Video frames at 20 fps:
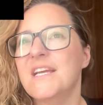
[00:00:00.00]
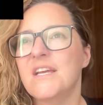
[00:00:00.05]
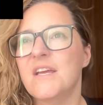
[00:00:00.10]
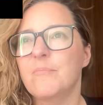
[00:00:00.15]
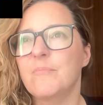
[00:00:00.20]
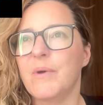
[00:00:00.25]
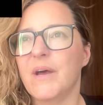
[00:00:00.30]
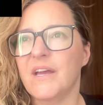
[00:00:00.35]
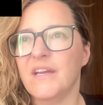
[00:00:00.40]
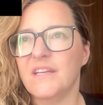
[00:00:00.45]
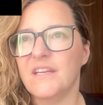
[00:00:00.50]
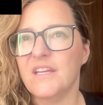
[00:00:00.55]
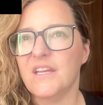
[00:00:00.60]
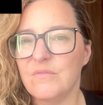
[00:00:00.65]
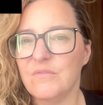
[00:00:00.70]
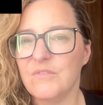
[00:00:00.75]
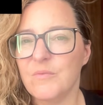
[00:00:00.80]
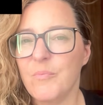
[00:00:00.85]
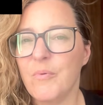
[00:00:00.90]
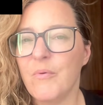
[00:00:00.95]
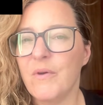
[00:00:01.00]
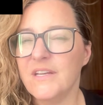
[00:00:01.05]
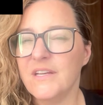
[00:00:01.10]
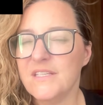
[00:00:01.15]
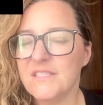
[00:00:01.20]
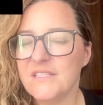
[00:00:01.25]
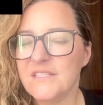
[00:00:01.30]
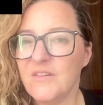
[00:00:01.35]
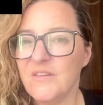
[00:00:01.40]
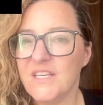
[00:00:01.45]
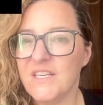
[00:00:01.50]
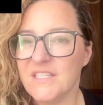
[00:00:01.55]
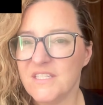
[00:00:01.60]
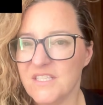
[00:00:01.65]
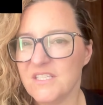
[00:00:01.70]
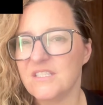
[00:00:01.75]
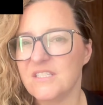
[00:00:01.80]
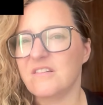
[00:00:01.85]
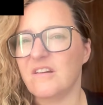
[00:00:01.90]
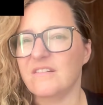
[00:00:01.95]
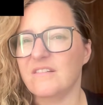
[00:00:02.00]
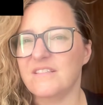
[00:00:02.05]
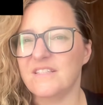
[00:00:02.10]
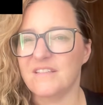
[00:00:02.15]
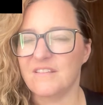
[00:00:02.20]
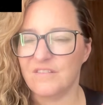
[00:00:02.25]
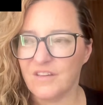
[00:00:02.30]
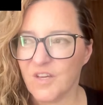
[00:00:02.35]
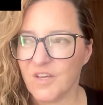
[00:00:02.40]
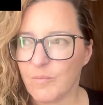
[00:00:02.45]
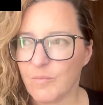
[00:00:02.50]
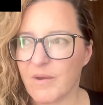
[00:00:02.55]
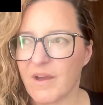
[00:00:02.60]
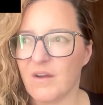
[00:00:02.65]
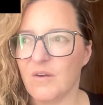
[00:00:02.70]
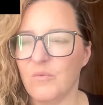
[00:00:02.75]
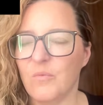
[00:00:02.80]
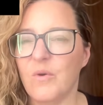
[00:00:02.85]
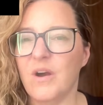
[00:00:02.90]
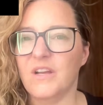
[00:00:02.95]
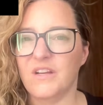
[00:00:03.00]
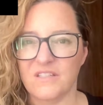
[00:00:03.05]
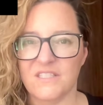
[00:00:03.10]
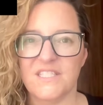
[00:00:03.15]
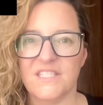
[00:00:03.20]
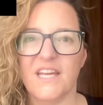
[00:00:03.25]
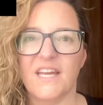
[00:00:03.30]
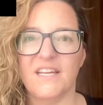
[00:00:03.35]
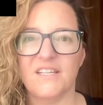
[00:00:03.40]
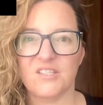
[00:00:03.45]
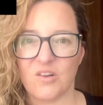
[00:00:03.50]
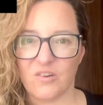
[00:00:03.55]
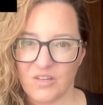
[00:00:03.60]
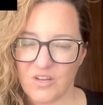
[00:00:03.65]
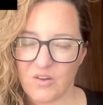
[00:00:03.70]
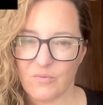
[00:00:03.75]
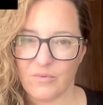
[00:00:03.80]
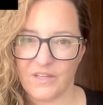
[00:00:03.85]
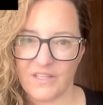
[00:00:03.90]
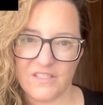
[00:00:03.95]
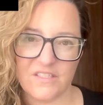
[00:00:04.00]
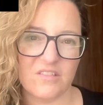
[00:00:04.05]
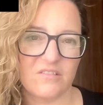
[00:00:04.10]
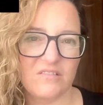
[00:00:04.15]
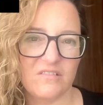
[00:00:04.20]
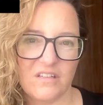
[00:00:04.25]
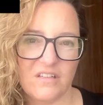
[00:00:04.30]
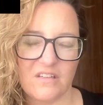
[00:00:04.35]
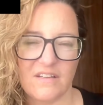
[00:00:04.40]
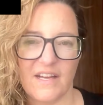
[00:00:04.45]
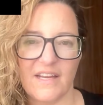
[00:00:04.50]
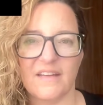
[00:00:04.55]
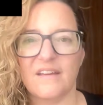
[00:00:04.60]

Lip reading: But the point is that you need to just start to think about what your days are going to look like.